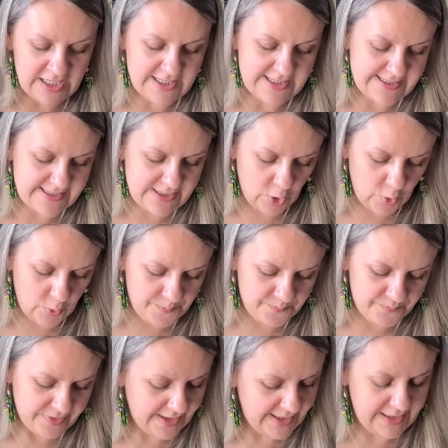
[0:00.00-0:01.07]
So,
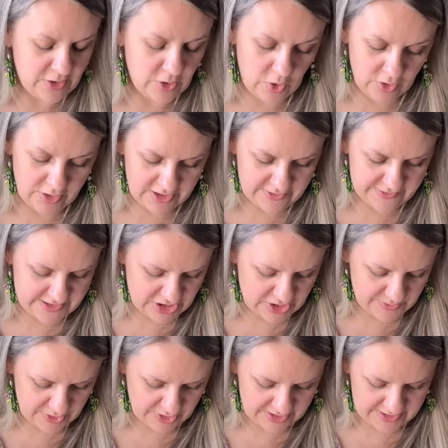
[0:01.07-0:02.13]
they're all kind of stitch
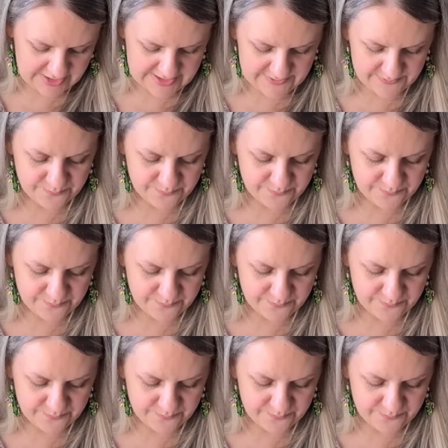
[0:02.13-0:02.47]
markers.